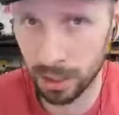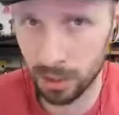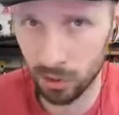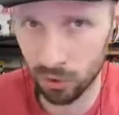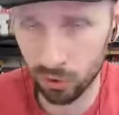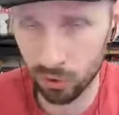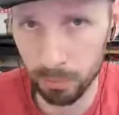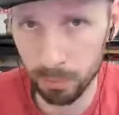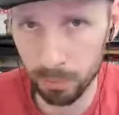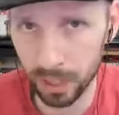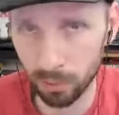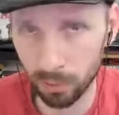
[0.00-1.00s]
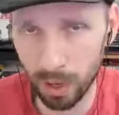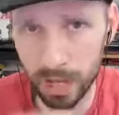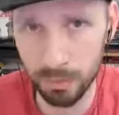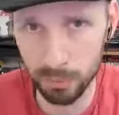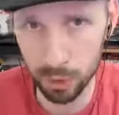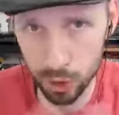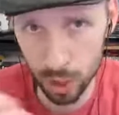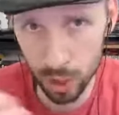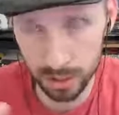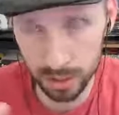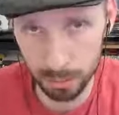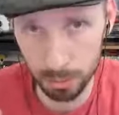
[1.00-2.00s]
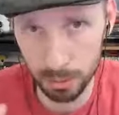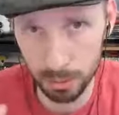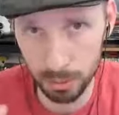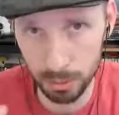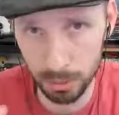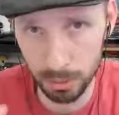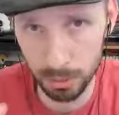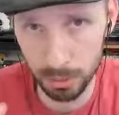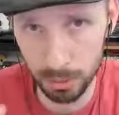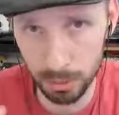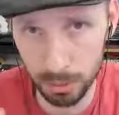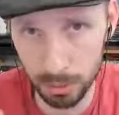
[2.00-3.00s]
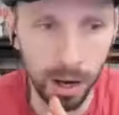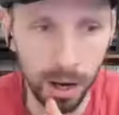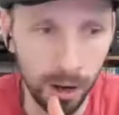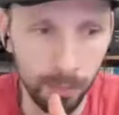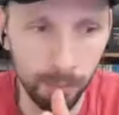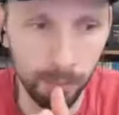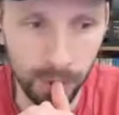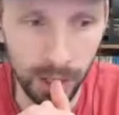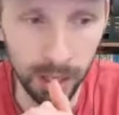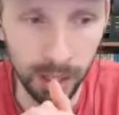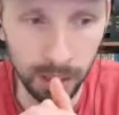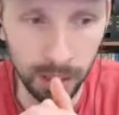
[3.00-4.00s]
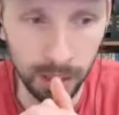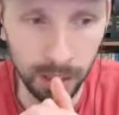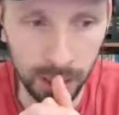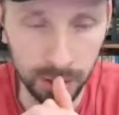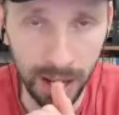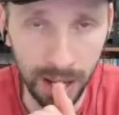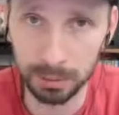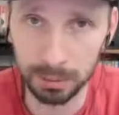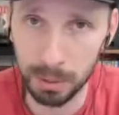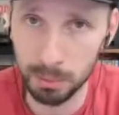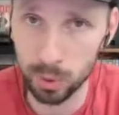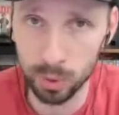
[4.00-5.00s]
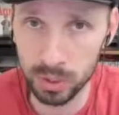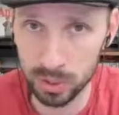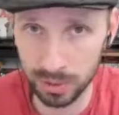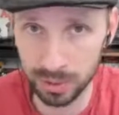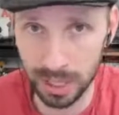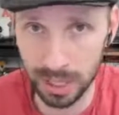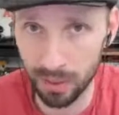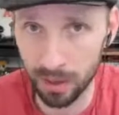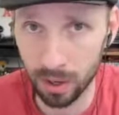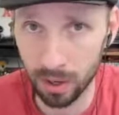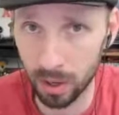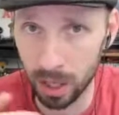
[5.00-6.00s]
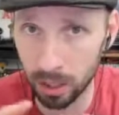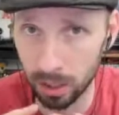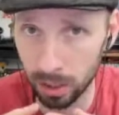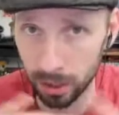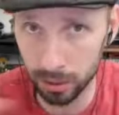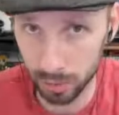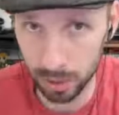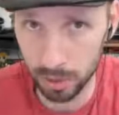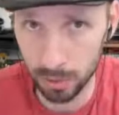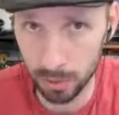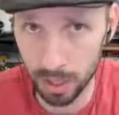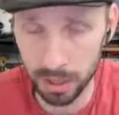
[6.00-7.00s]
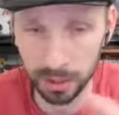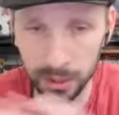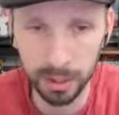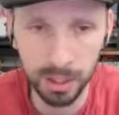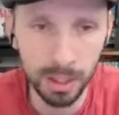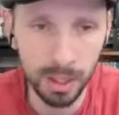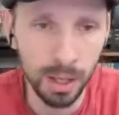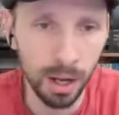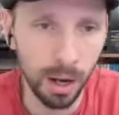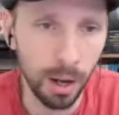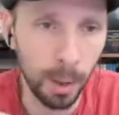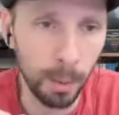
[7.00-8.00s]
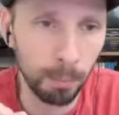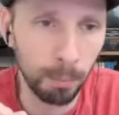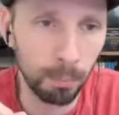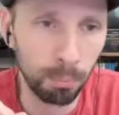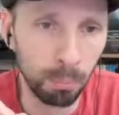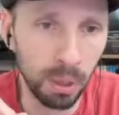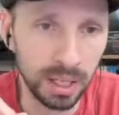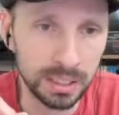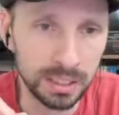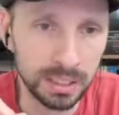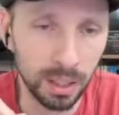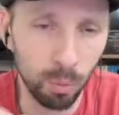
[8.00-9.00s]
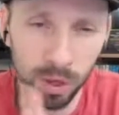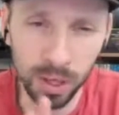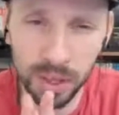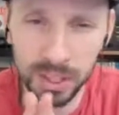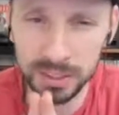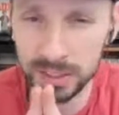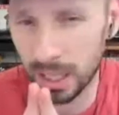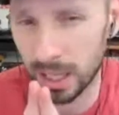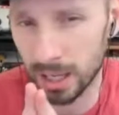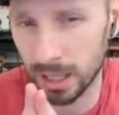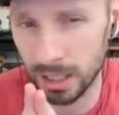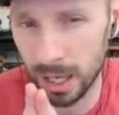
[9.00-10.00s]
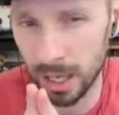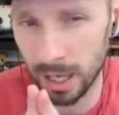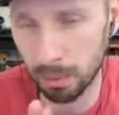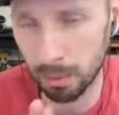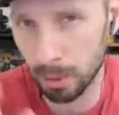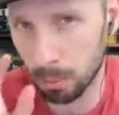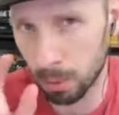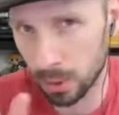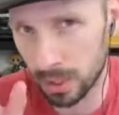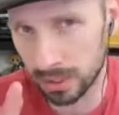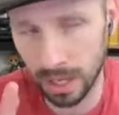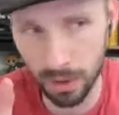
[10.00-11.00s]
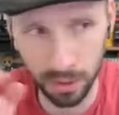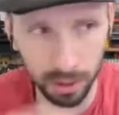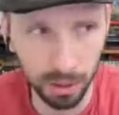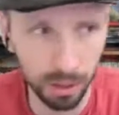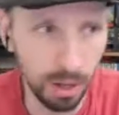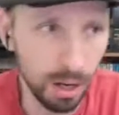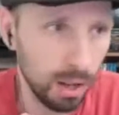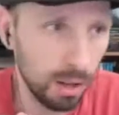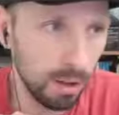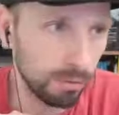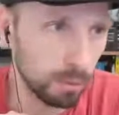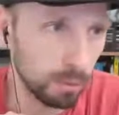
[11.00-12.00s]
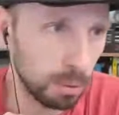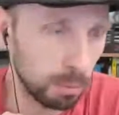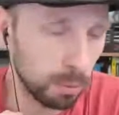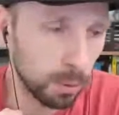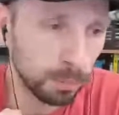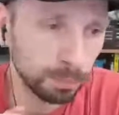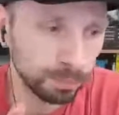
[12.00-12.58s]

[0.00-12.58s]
something, right? If you're just a machine, then yes, maybe you could just stand there and literally do nothing. But one of the things that I kind of like, and I'm going to put this out there for people,